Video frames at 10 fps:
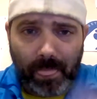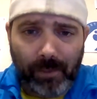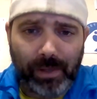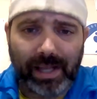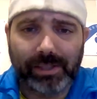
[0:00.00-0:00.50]

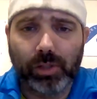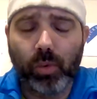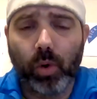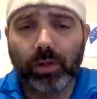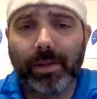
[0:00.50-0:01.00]
We got the New
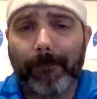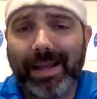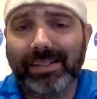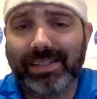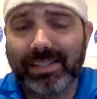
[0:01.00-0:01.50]
Orleans
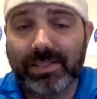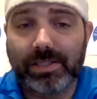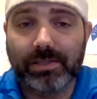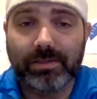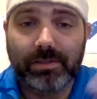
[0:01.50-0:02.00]

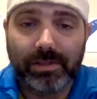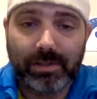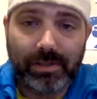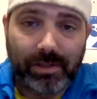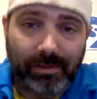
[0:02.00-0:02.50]
Pelicans
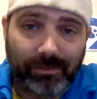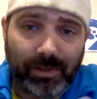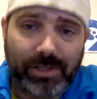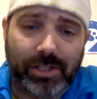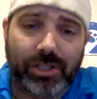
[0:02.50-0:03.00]

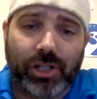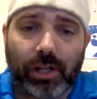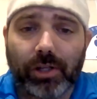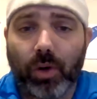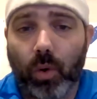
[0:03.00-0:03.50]
versus the
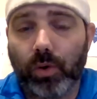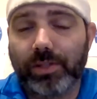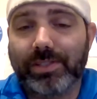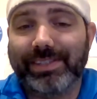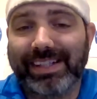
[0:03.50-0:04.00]
Charlotte
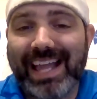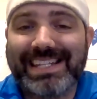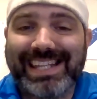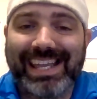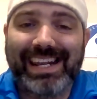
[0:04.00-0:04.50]
Hornets. The
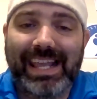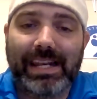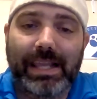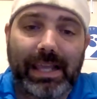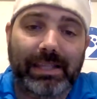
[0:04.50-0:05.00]
last ten
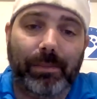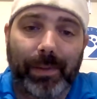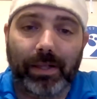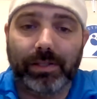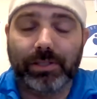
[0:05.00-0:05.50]
head to head, the
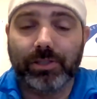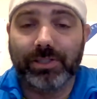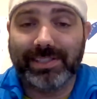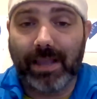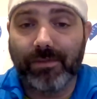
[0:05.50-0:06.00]
Pelicans are
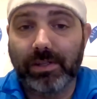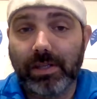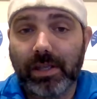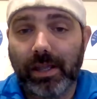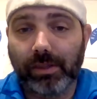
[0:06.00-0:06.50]
seven
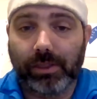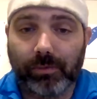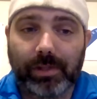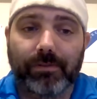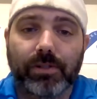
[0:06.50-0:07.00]
and
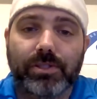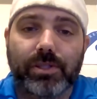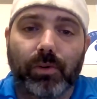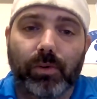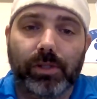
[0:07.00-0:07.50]
three versus
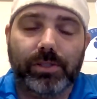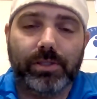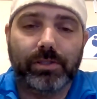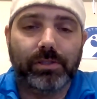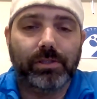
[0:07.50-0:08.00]
the Hornets.